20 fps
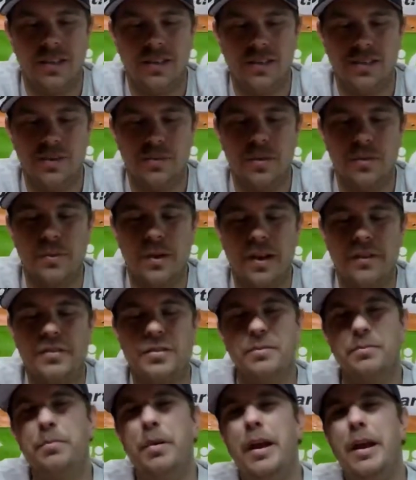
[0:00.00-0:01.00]
some of them have
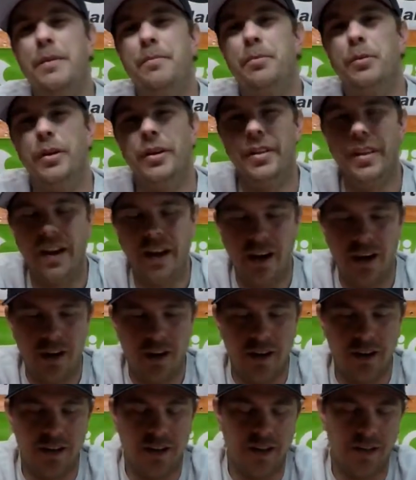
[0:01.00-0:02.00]
some paper in
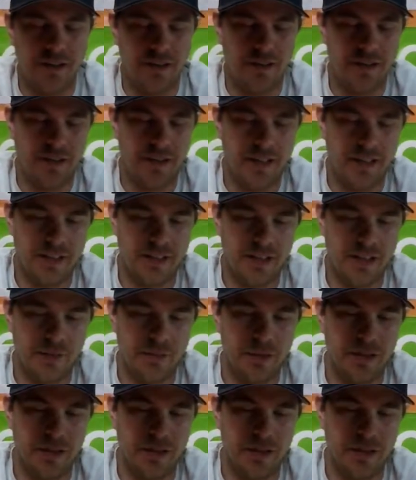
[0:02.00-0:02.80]
there and that's it,